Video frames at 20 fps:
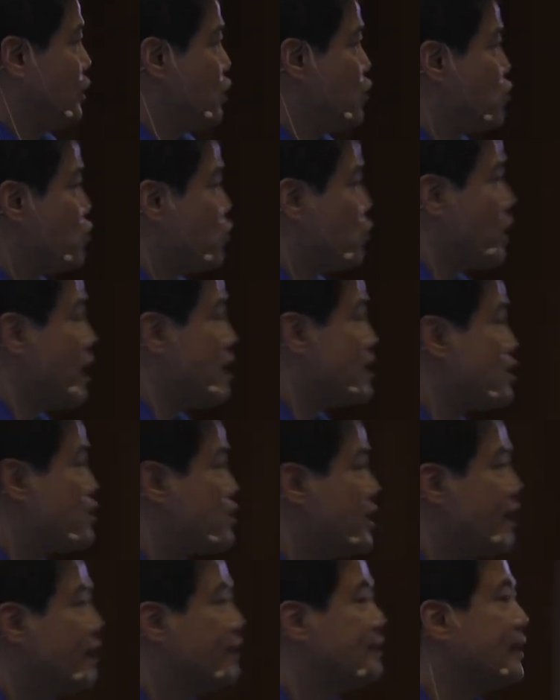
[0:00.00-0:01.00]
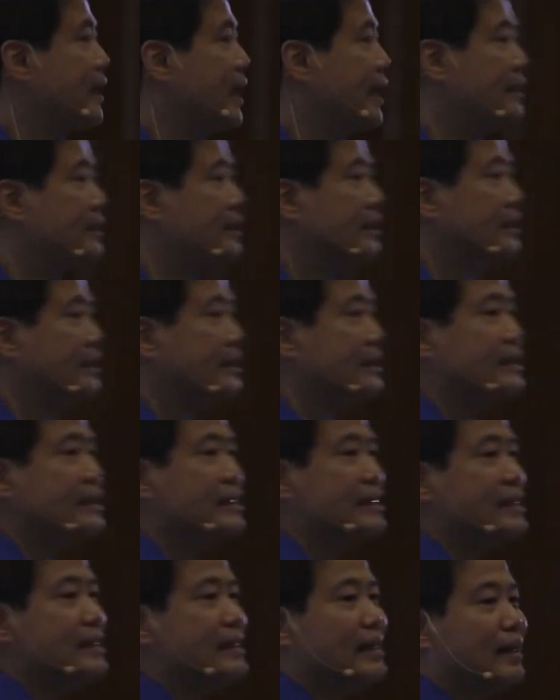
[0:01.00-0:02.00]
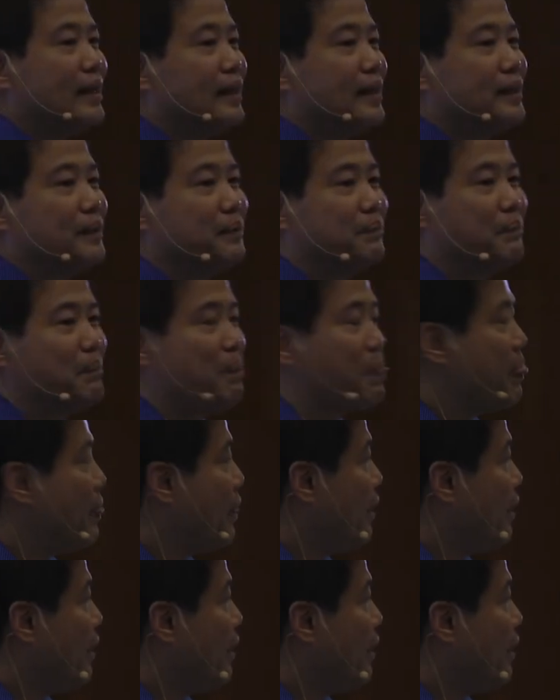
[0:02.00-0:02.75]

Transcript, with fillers: So I suggest that uh,